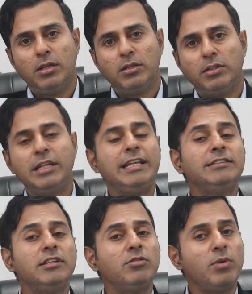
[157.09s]
The
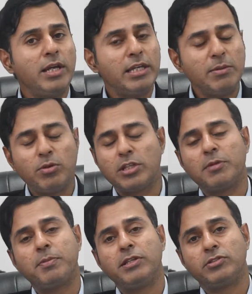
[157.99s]
reason why
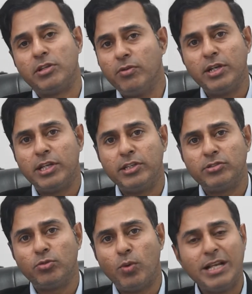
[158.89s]
chemotherapy is given
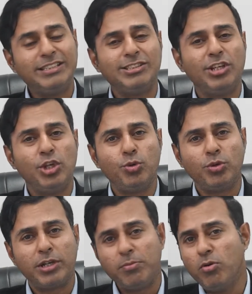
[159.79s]
is once
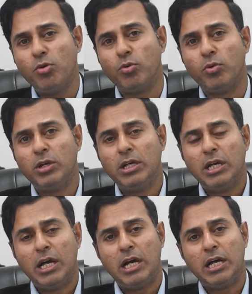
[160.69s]
you remove
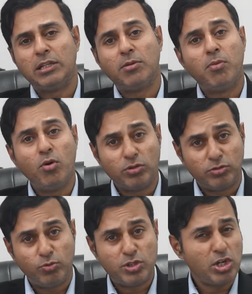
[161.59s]
the
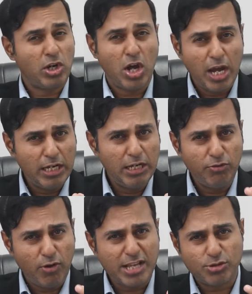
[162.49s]
bones, which are highly
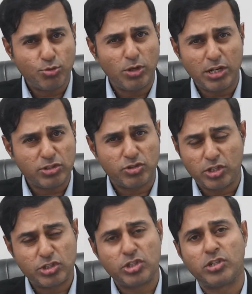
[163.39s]
vascular
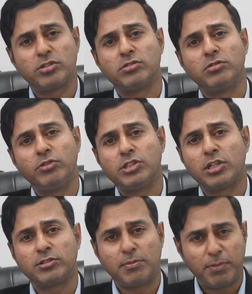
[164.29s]
structures which
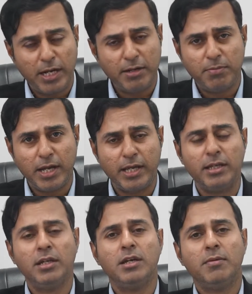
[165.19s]
are supplied
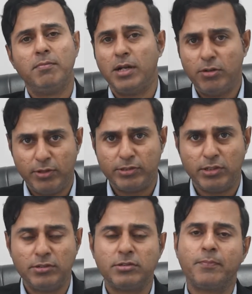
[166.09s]
by blood
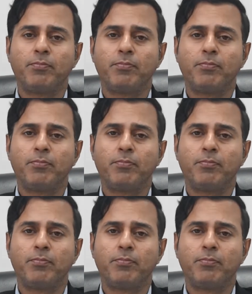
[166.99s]
vessels,